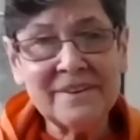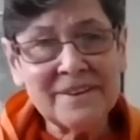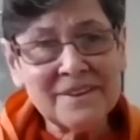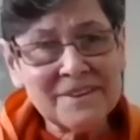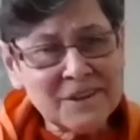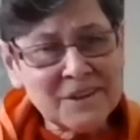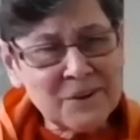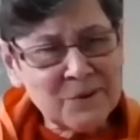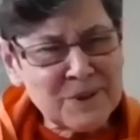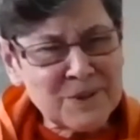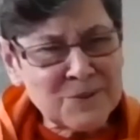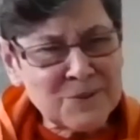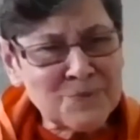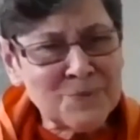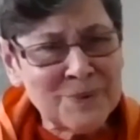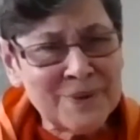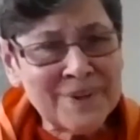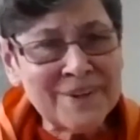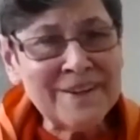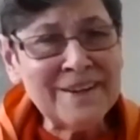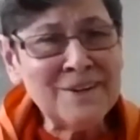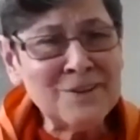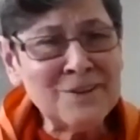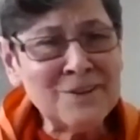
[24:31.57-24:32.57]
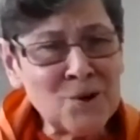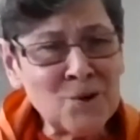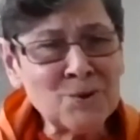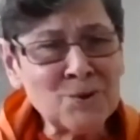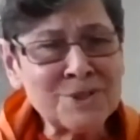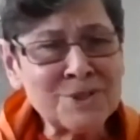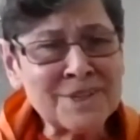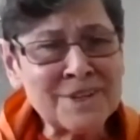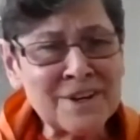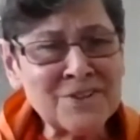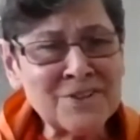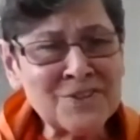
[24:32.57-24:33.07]
There is really no
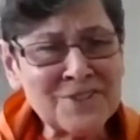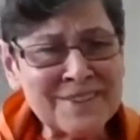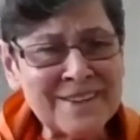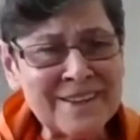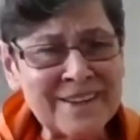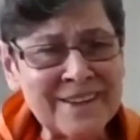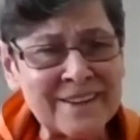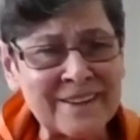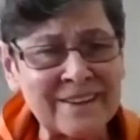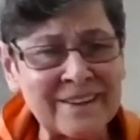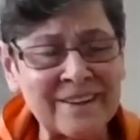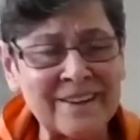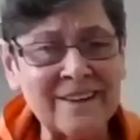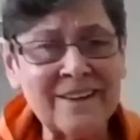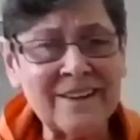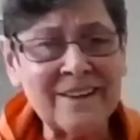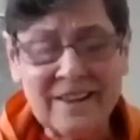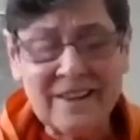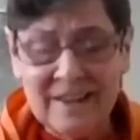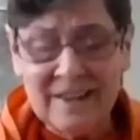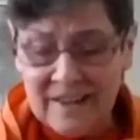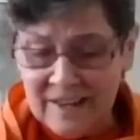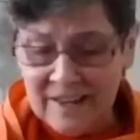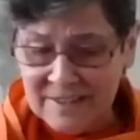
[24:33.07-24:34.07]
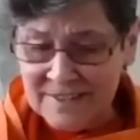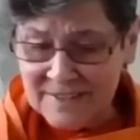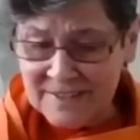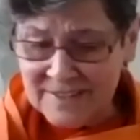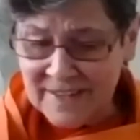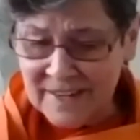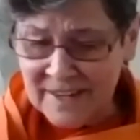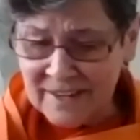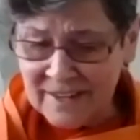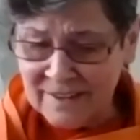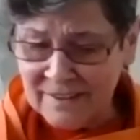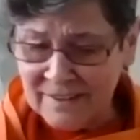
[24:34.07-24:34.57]
such thing as
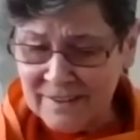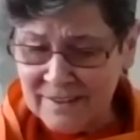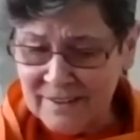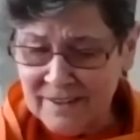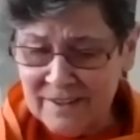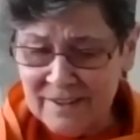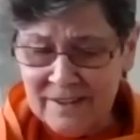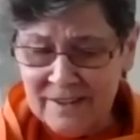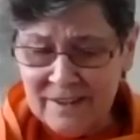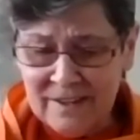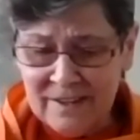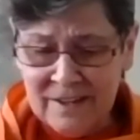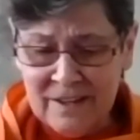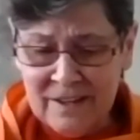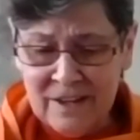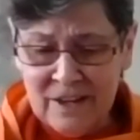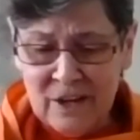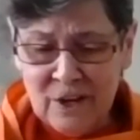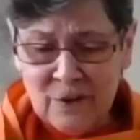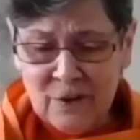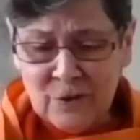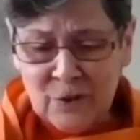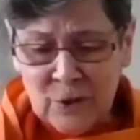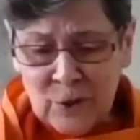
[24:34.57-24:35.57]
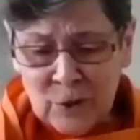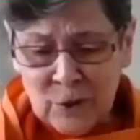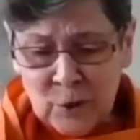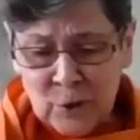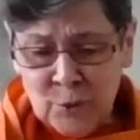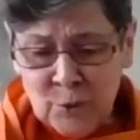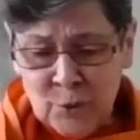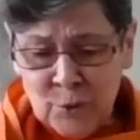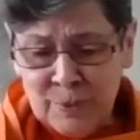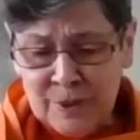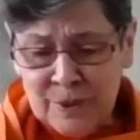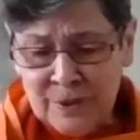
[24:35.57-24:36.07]
death. The
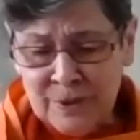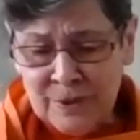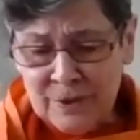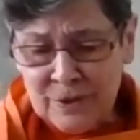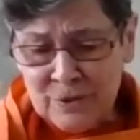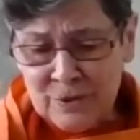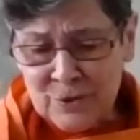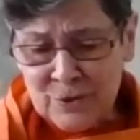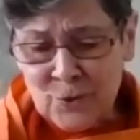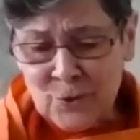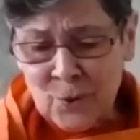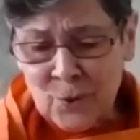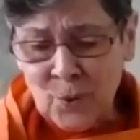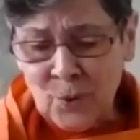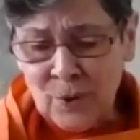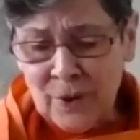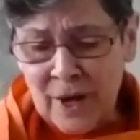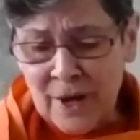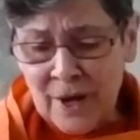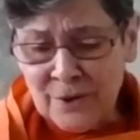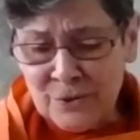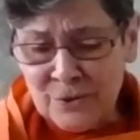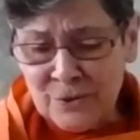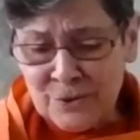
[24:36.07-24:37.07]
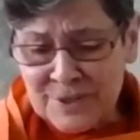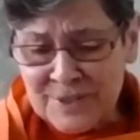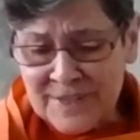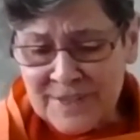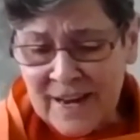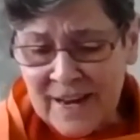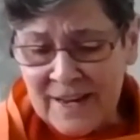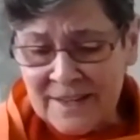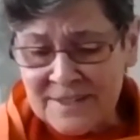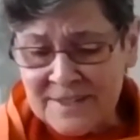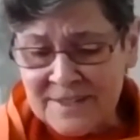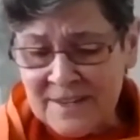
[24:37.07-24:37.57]
illumined soul
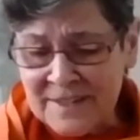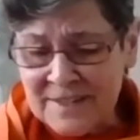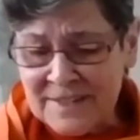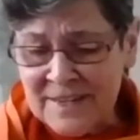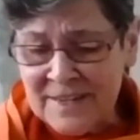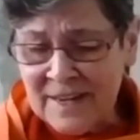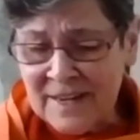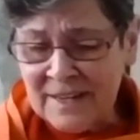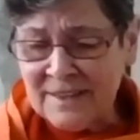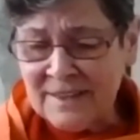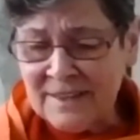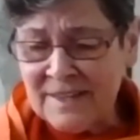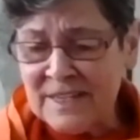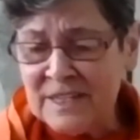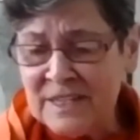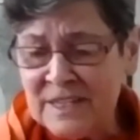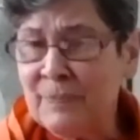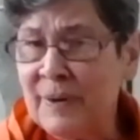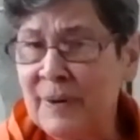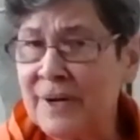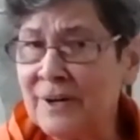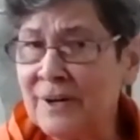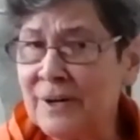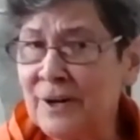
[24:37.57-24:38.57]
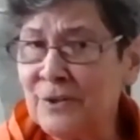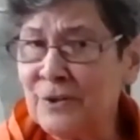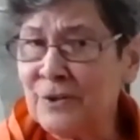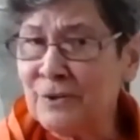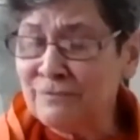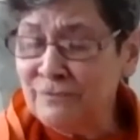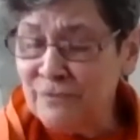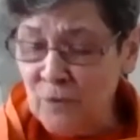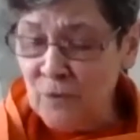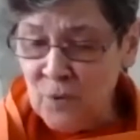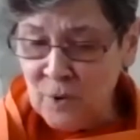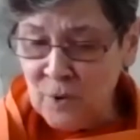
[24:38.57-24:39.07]
understands that death is but another
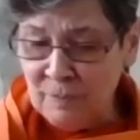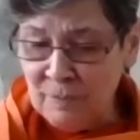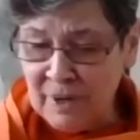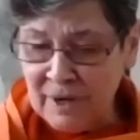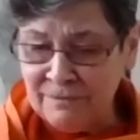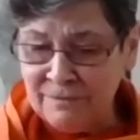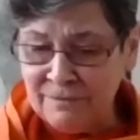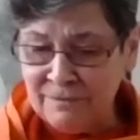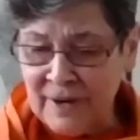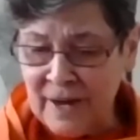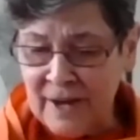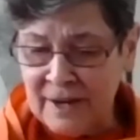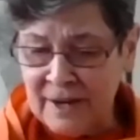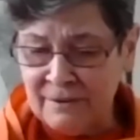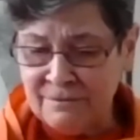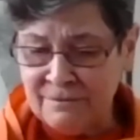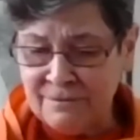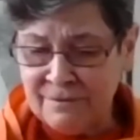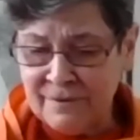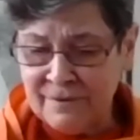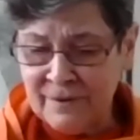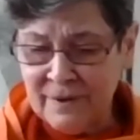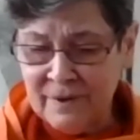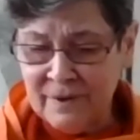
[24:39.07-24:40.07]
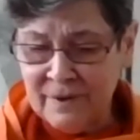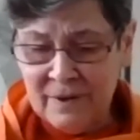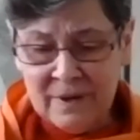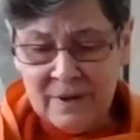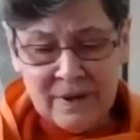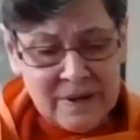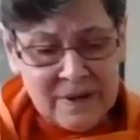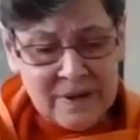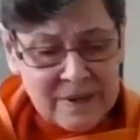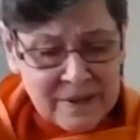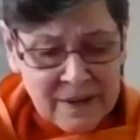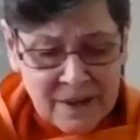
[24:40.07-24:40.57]
form of life,
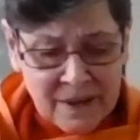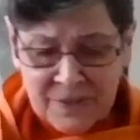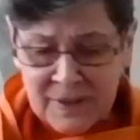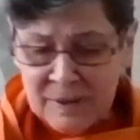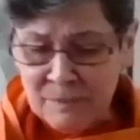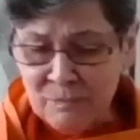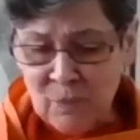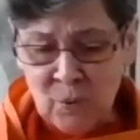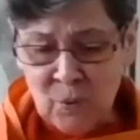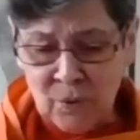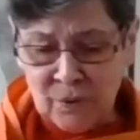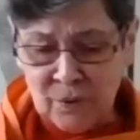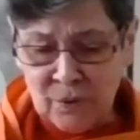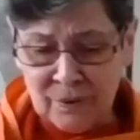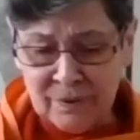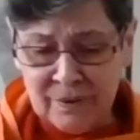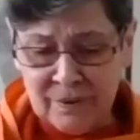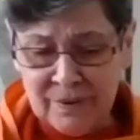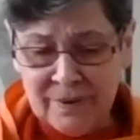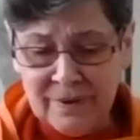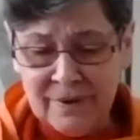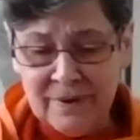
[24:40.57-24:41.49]
nothing more.